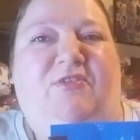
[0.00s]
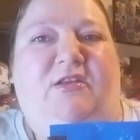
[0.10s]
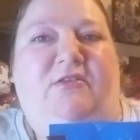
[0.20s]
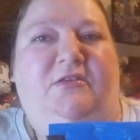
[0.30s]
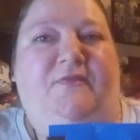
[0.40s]
So I
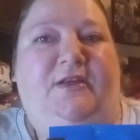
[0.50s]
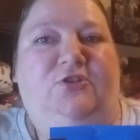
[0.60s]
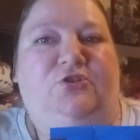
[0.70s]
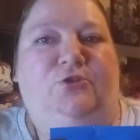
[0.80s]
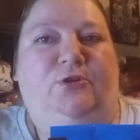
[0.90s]
don't know if
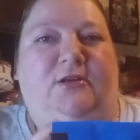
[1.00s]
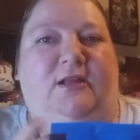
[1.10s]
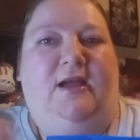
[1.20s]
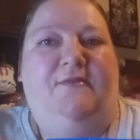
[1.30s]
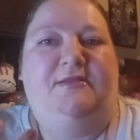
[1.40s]
that's true or not. I
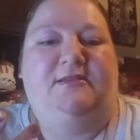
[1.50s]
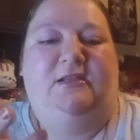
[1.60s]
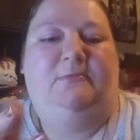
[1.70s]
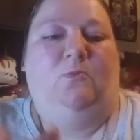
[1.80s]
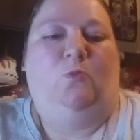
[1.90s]
haven't
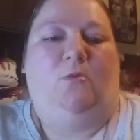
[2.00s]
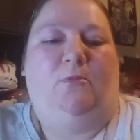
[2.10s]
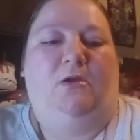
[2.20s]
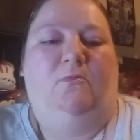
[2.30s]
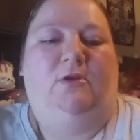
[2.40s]
seen them in Walmart.